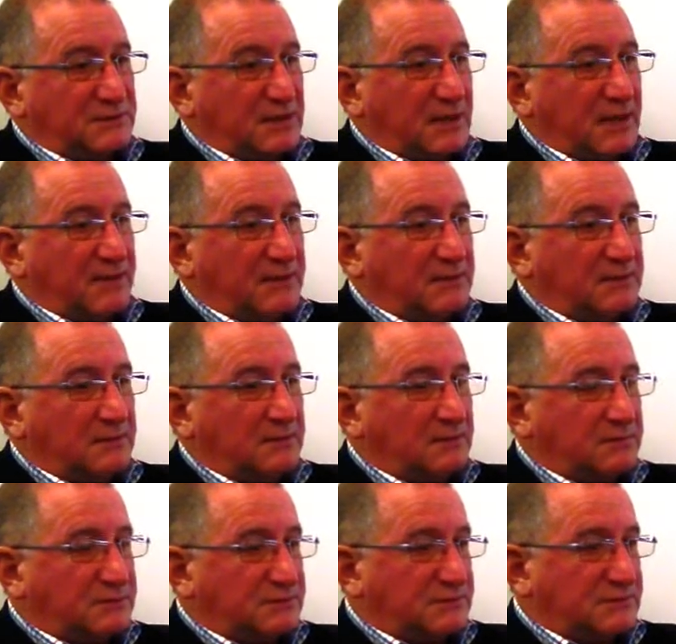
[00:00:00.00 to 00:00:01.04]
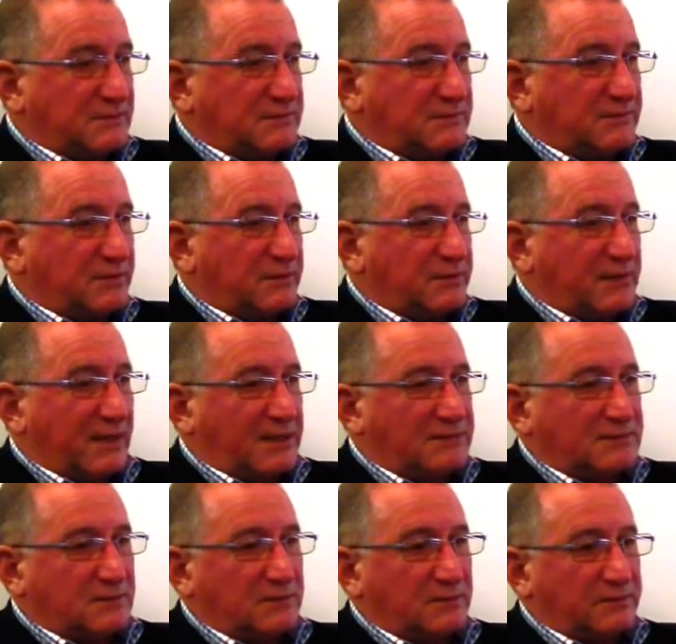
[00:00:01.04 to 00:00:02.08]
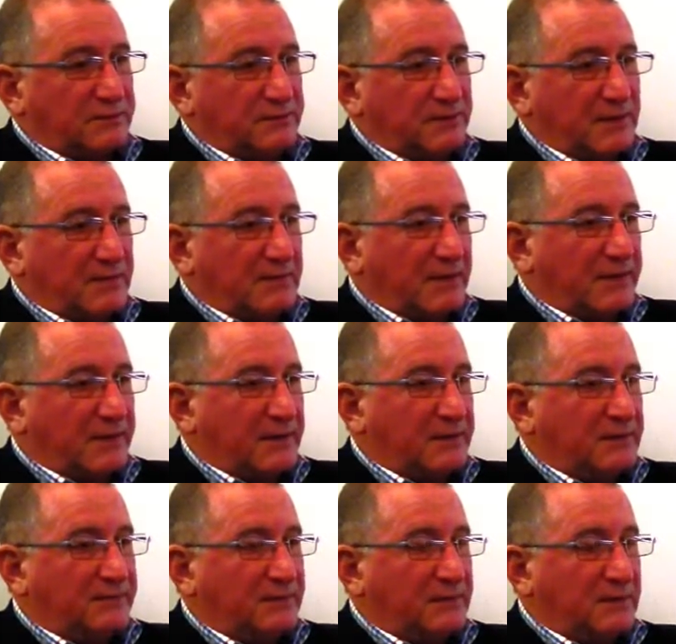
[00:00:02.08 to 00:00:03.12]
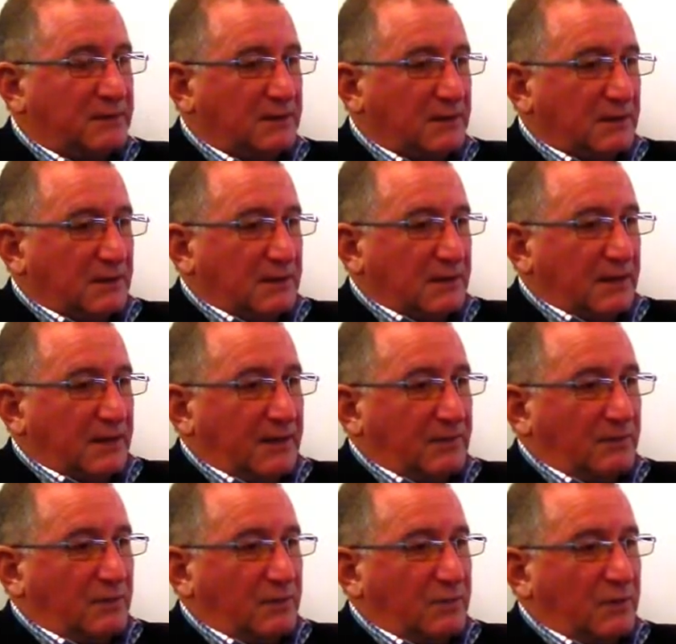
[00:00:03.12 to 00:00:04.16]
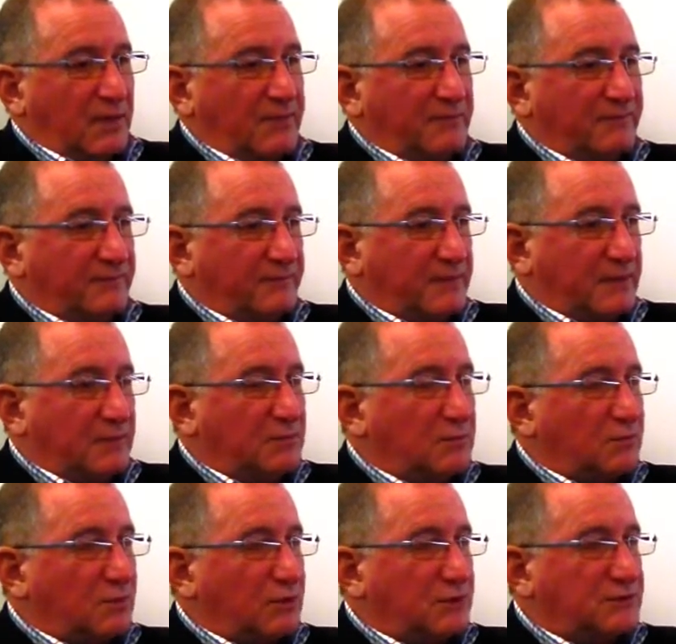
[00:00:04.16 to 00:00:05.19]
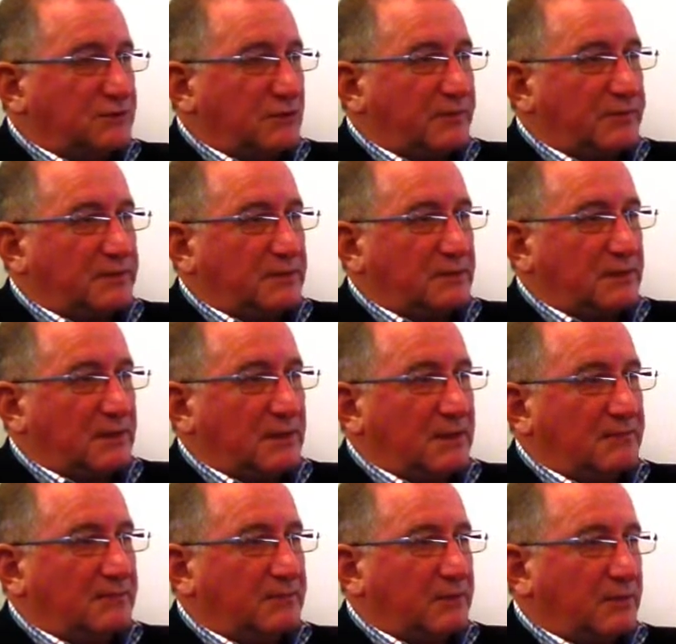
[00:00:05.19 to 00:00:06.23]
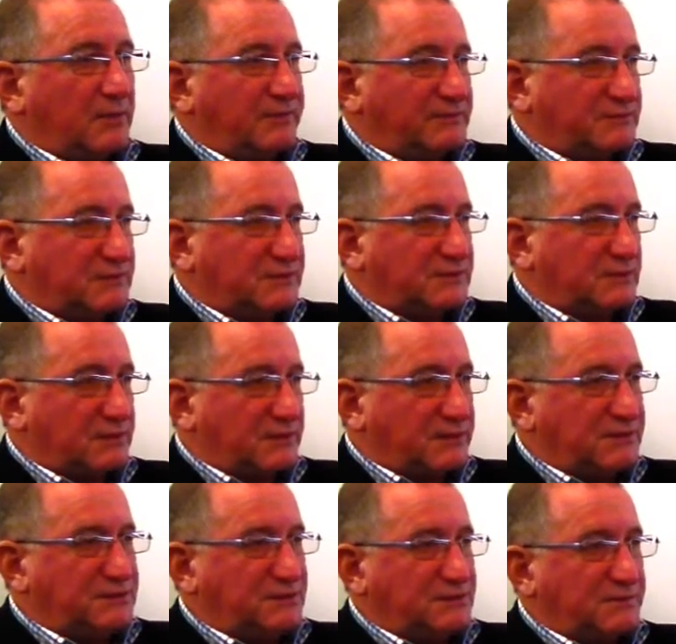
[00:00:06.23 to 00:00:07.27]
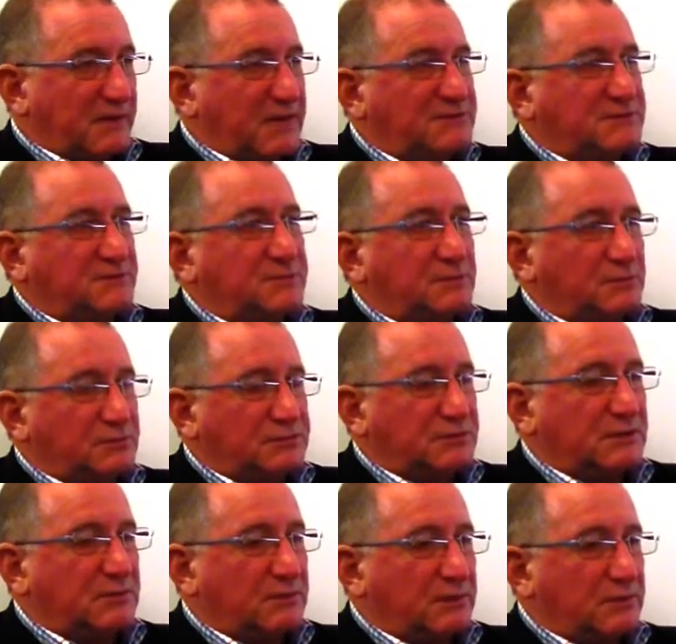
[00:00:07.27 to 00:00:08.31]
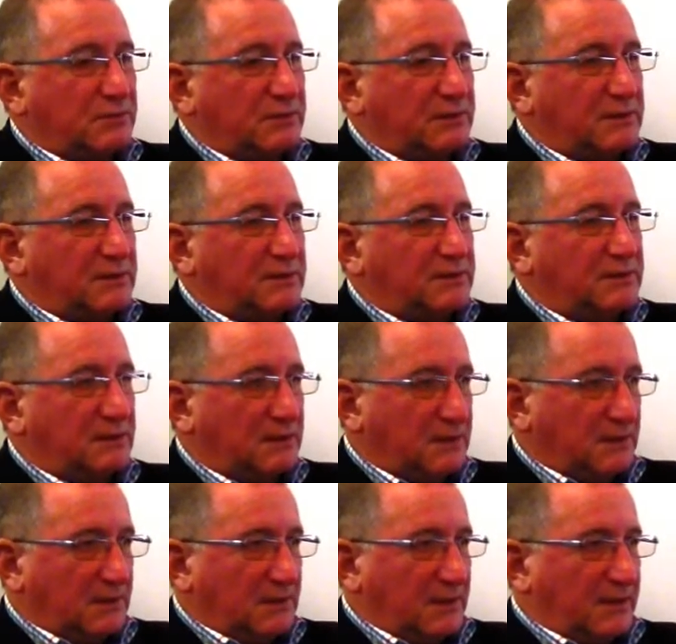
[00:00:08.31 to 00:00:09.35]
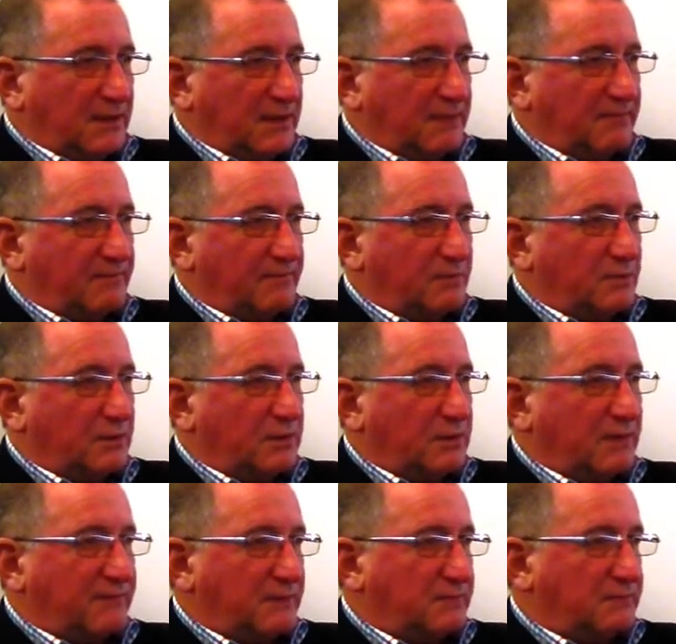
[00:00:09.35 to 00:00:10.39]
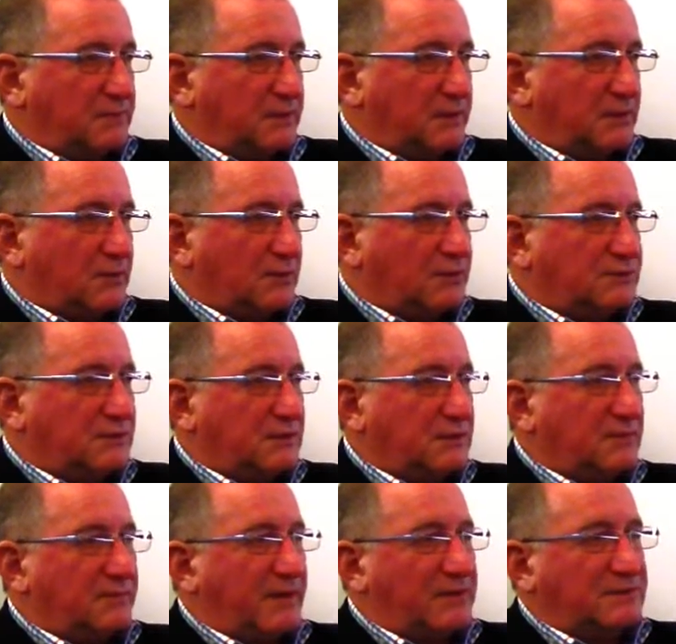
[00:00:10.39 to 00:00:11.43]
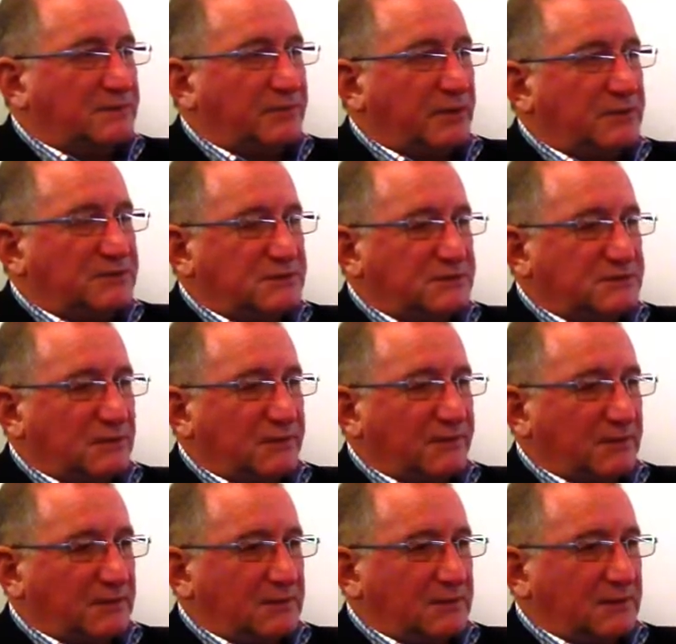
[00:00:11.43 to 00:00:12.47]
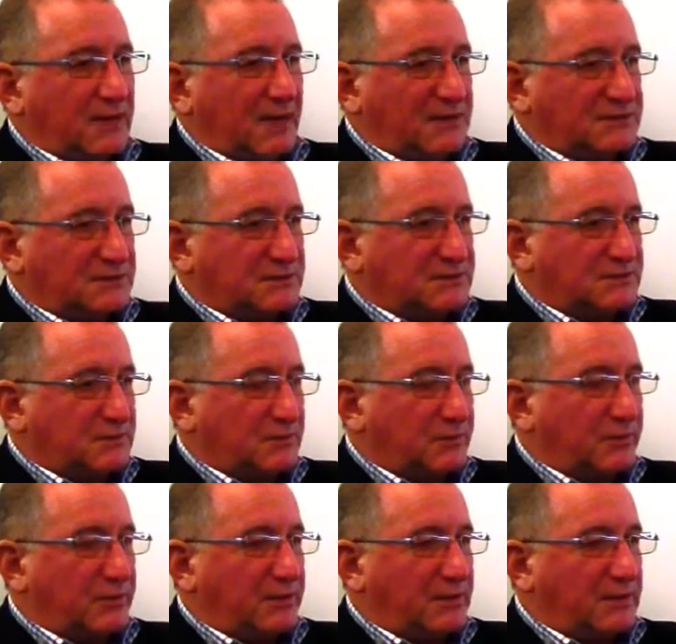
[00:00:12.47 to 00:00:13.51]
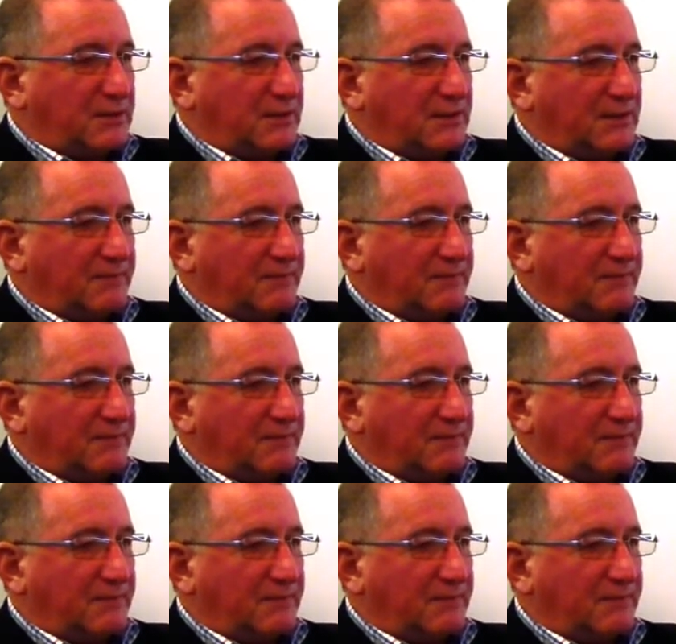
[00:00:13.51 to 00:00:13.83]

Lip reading: came in and was accepted by council on Monday evening. And what will happen from there, we'll workshop it, and obviously it's not in this year's budget, but we'll see whether we can have an inclusion in the budget process. I think the councillors were pretty